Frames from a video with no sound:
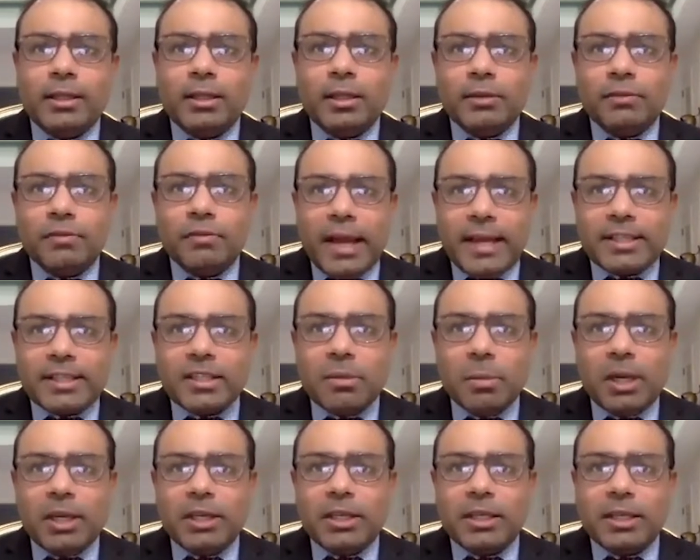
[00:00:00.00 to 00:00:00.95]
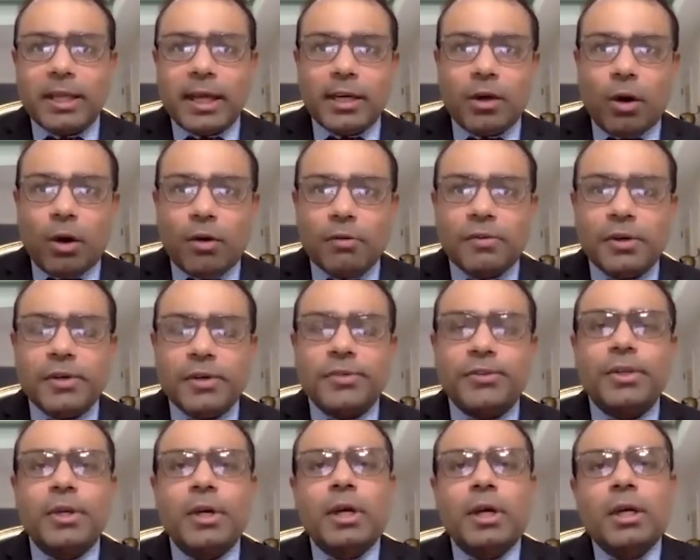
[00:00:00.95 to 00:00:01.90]
the flexibility that it
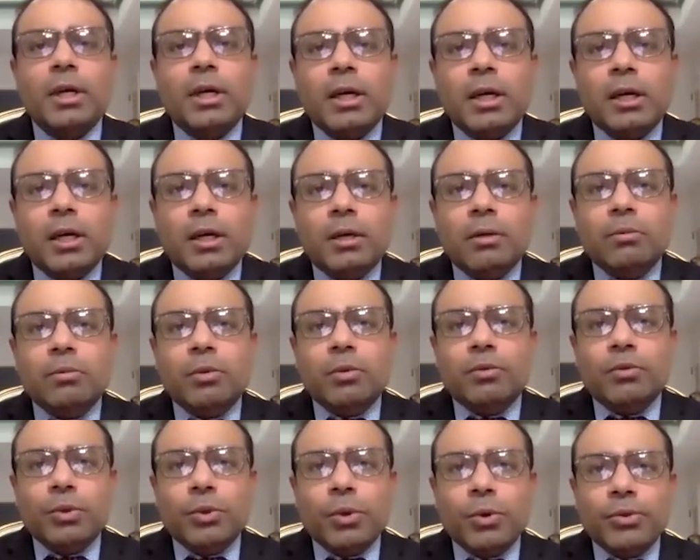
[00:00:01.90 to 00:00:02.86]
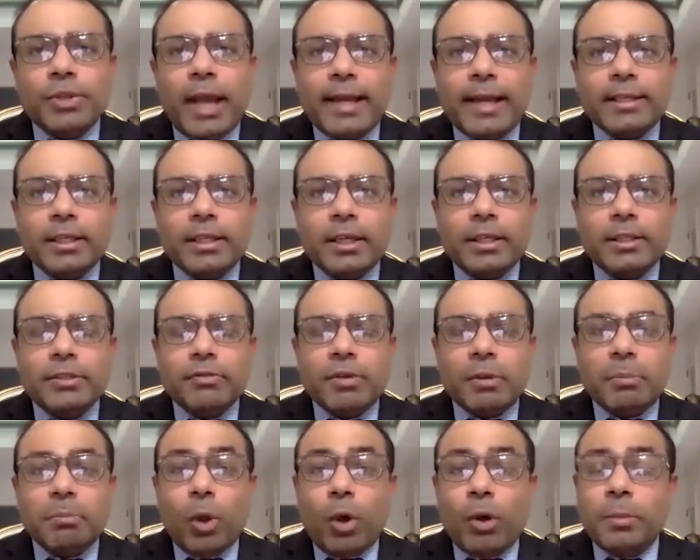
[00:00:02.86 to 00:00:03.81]
offers for those categories of
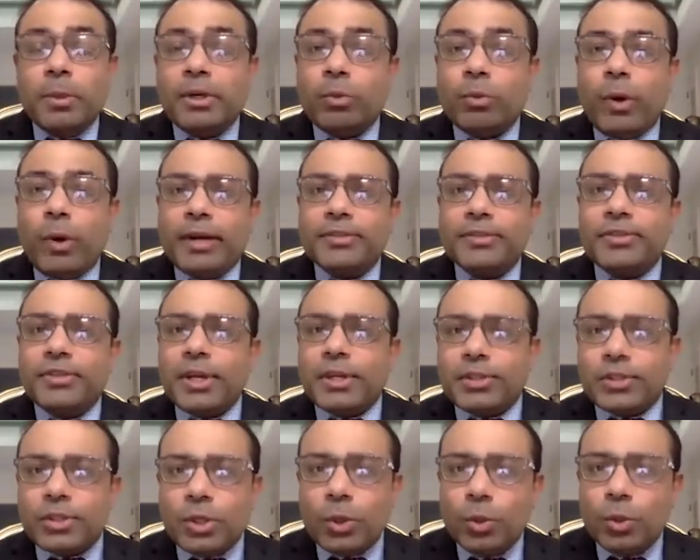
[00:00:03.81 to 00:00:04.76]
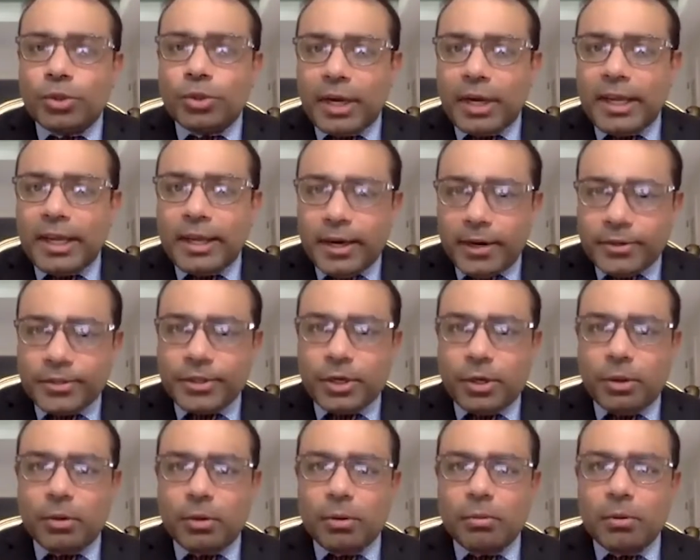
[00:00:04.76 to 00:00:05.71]
employment. Whereas just 2-3 years
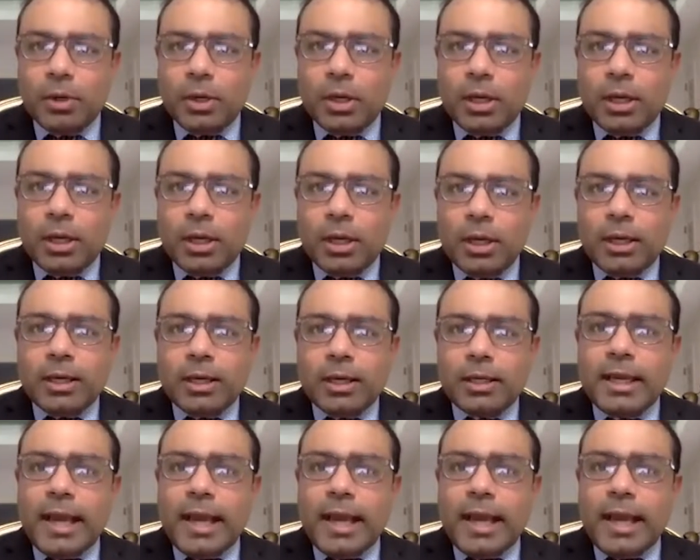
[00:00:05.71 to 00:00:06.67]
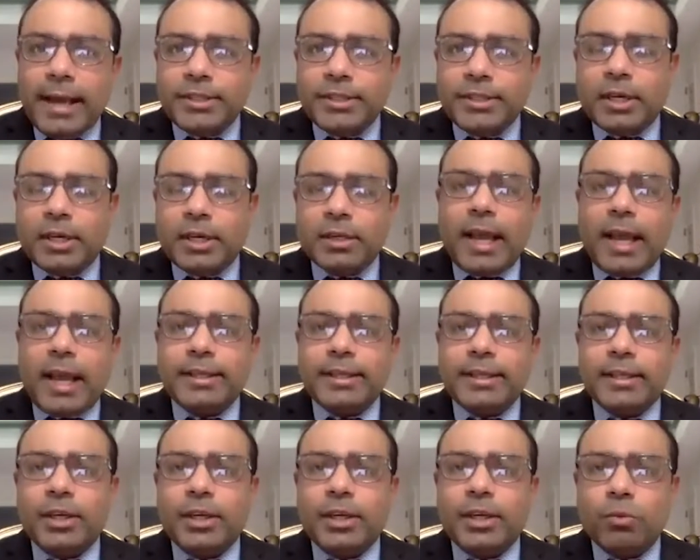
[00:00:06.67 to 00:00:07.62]
ago, the adjunct
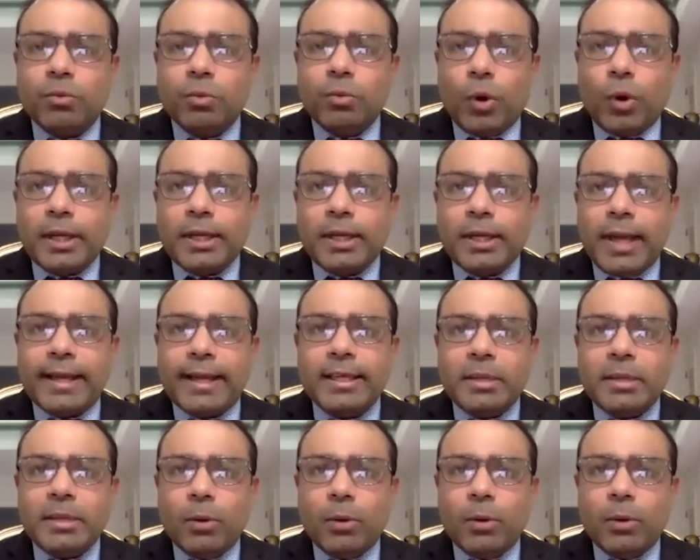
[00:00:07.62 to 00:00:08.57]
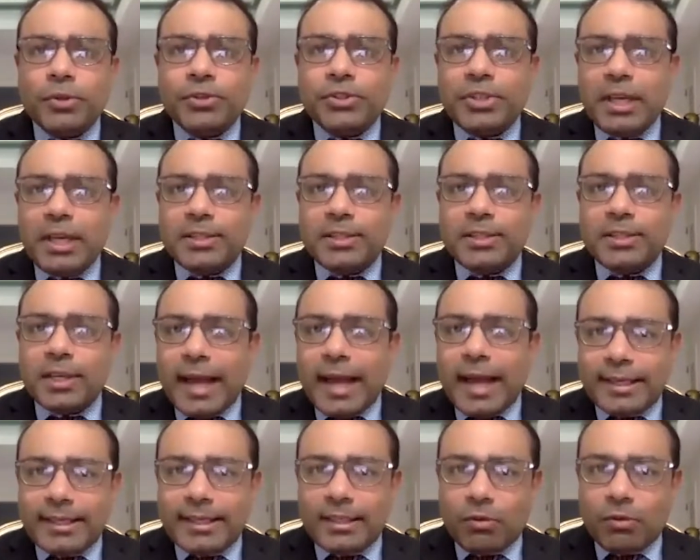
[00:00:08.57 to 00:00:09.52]
category of work in academia was seen as a
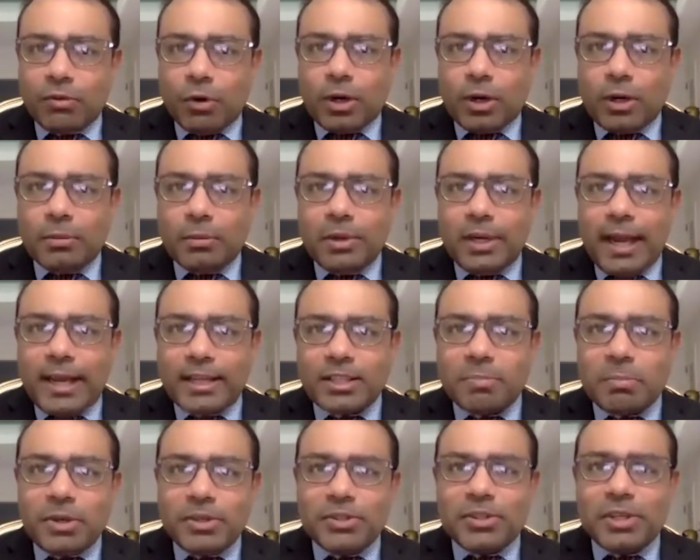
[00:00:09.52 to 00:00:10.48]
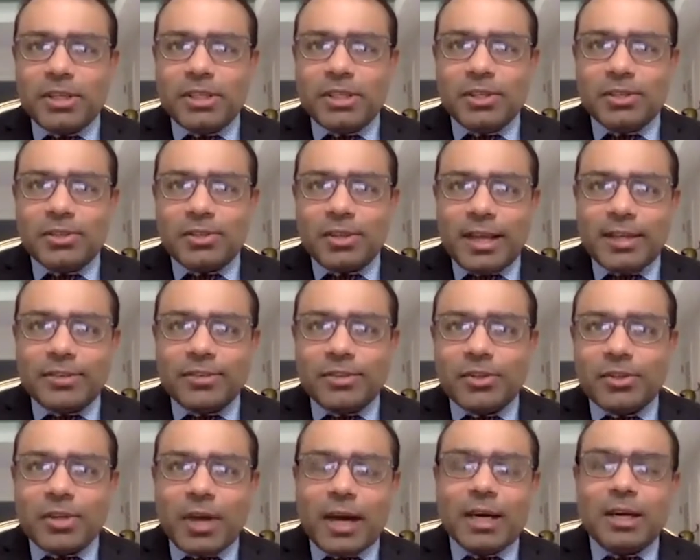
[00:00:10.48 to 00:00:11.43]
negative or a less prestigious, less
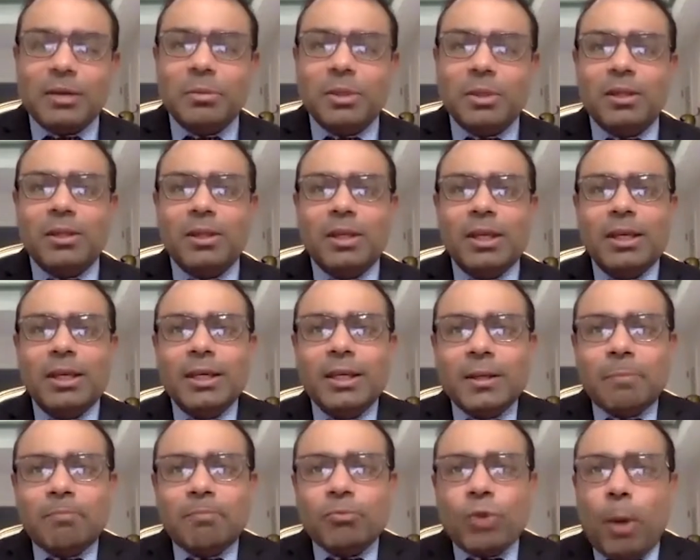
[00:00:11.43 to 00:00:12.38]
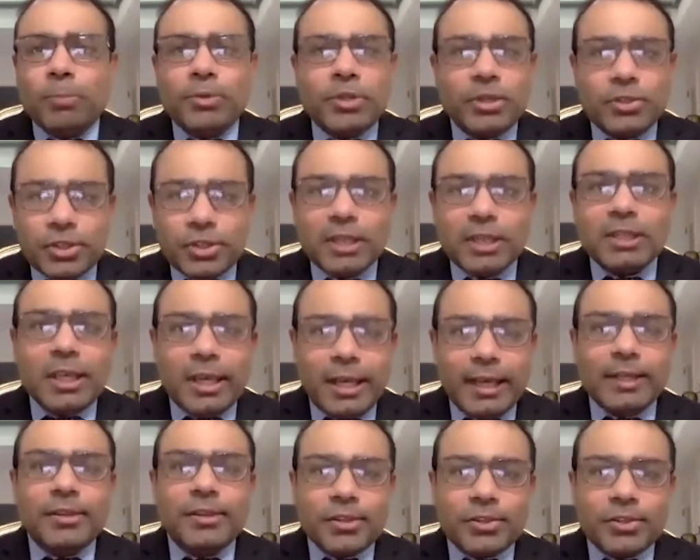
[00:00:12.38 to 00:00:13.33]
desirable option,
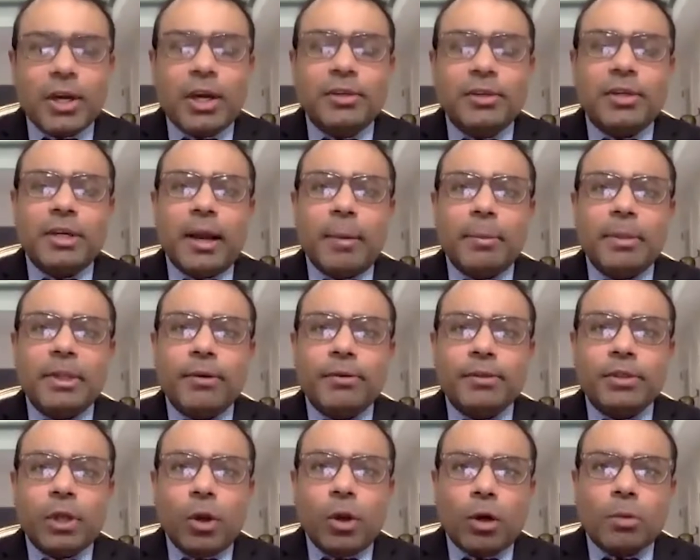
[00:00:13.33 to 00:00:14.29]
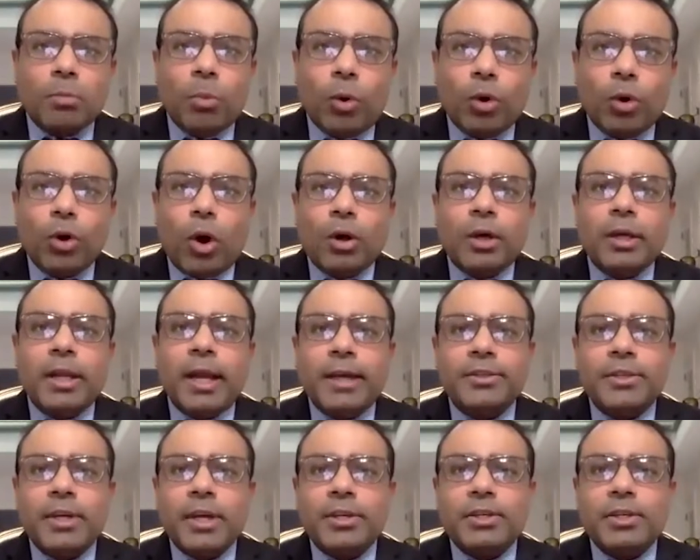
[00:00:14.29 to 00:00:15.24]
certainly in this country. I mean, there was a lot more
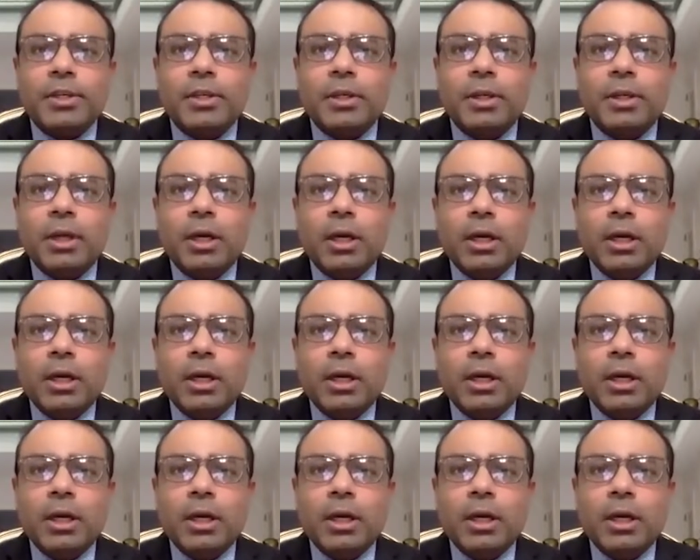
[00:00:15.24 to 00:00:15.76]
organization